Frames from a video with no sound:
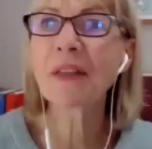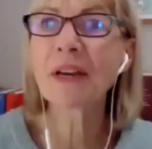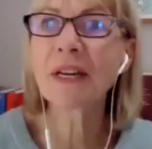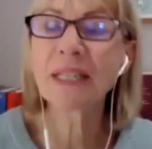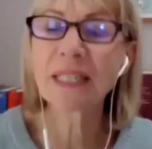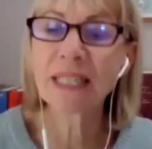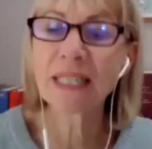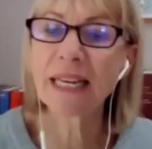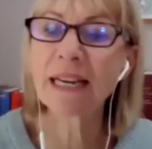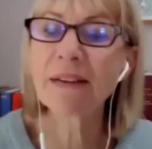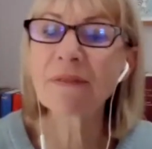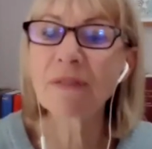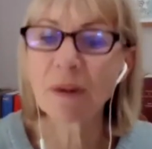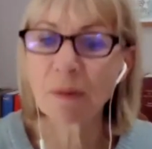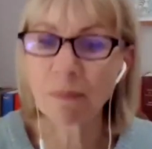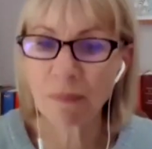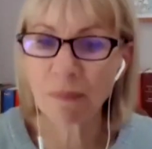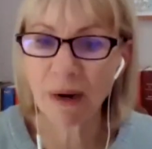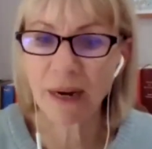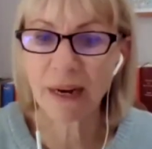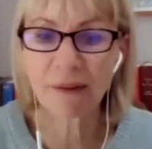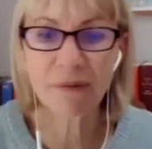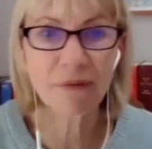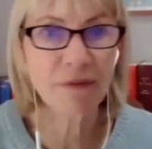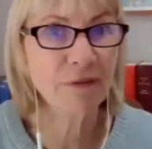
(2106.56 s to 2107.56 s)
had given
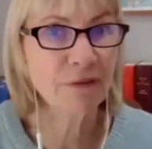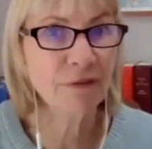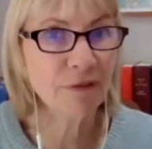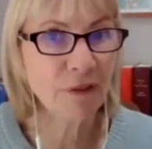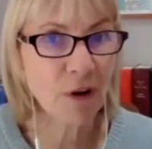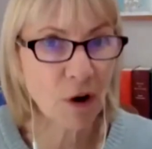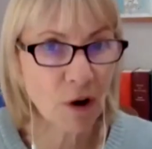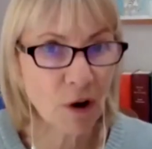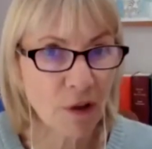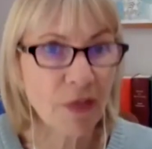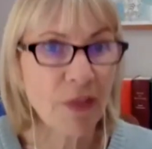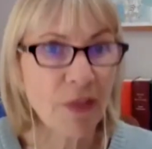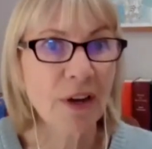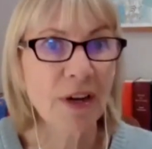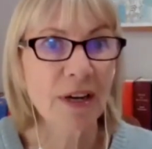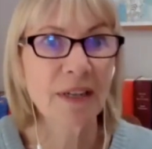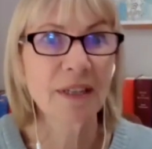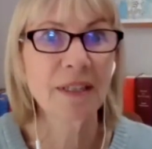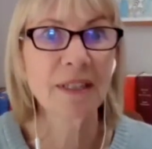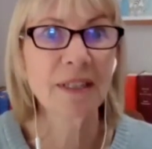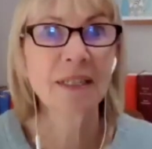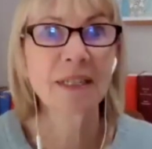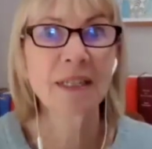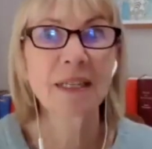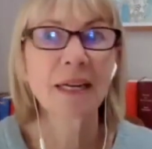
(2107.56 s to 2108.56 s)
my father,
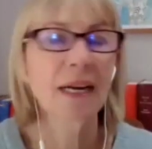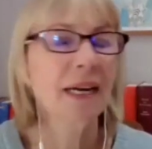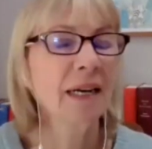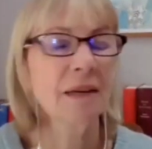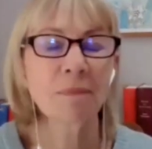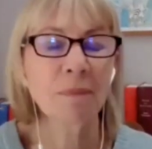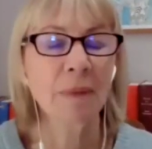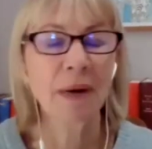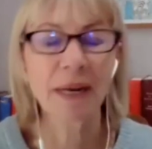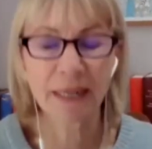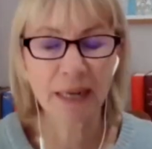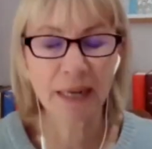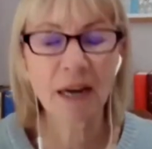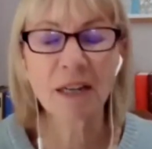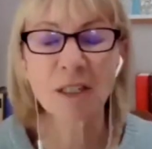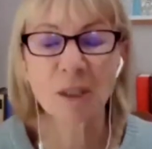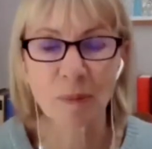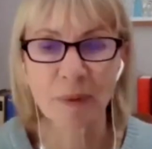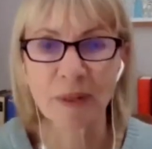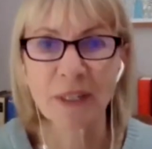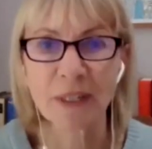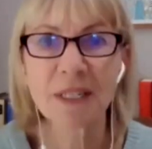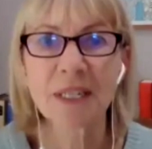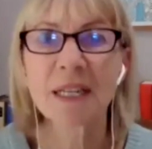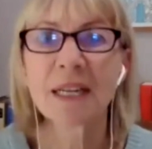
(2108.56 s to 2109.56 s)
uh, my
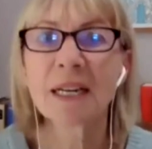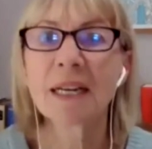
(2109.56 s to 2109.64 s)
husband